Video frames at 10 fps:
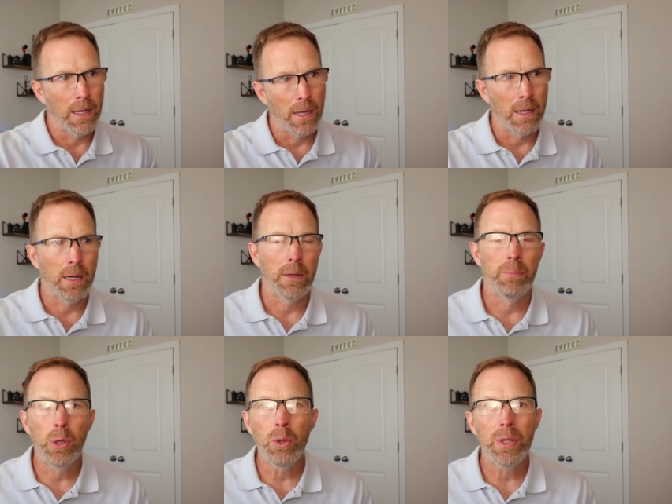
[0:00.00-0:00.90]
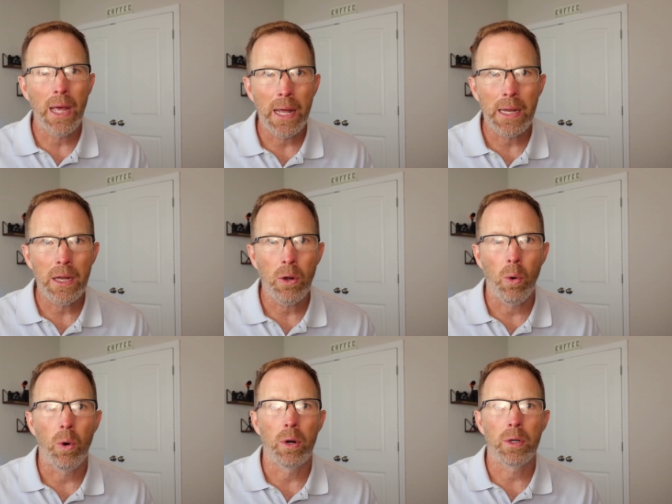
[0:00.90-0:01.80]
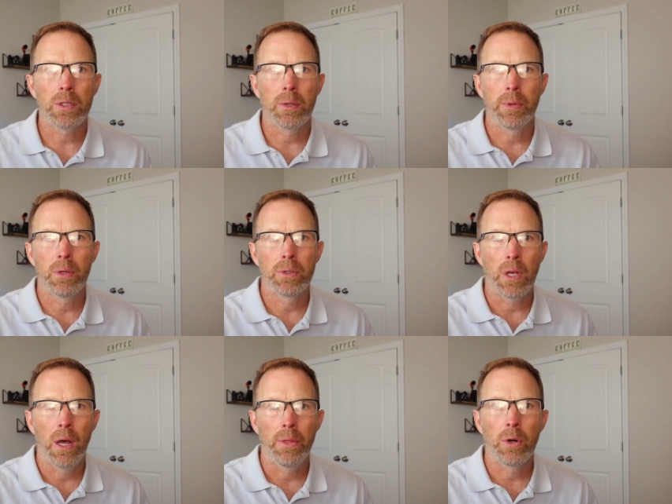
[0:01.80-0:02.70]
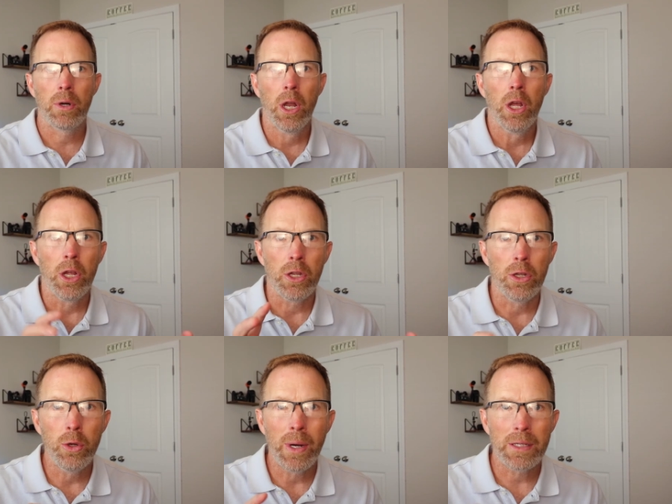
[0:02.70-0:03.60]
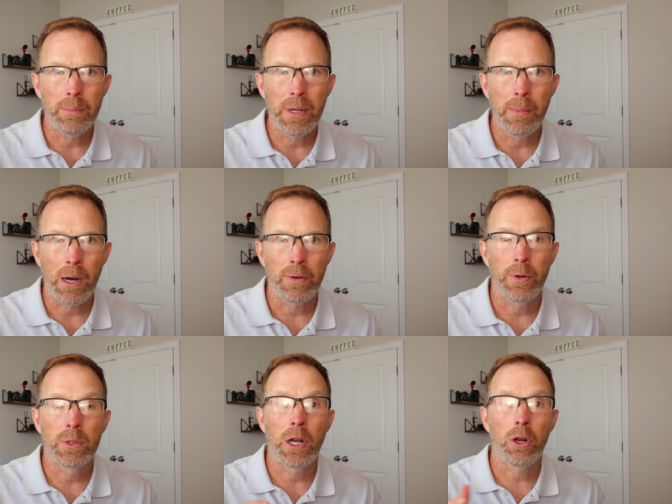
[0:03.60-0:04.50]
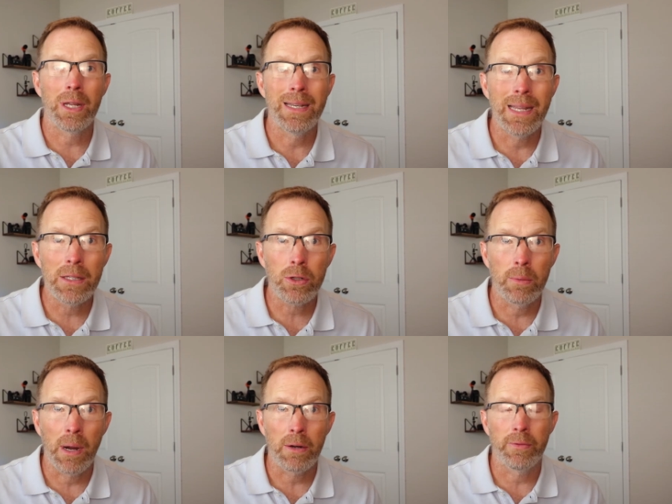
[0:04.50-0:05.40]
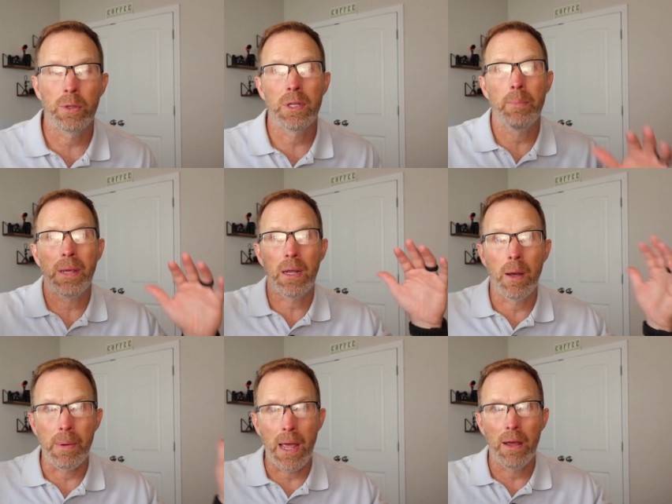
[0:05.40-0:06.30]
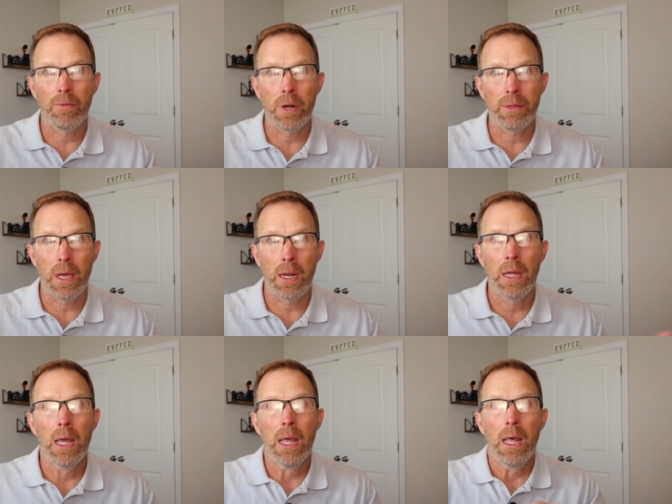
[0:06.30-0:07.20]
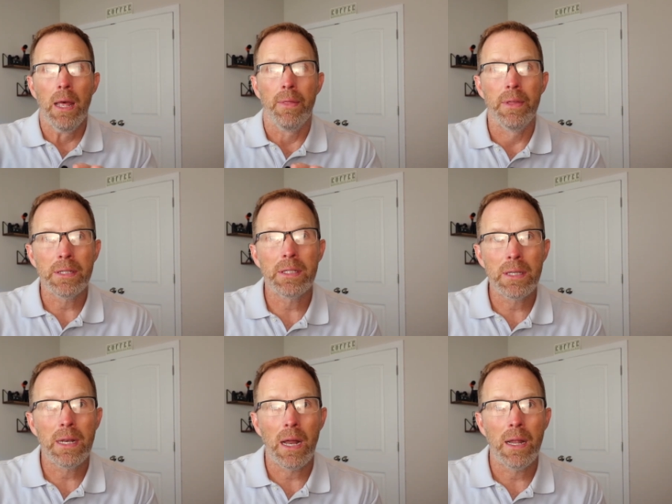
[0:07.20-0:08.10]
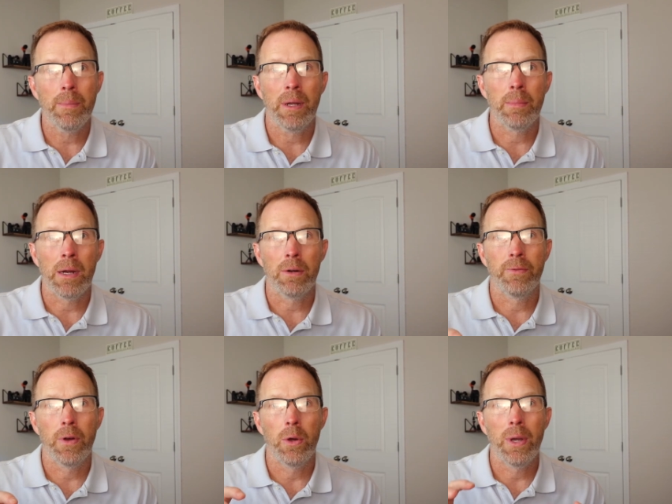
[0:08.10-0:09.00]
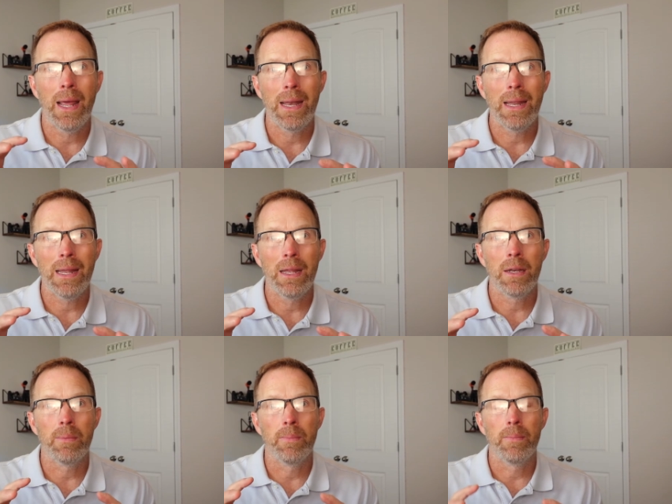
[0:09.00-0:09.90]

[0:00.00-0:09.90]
Yeti or some of those other USB microphones that are condenser microphones, they pick up everything. This is a dynamic microphone, and it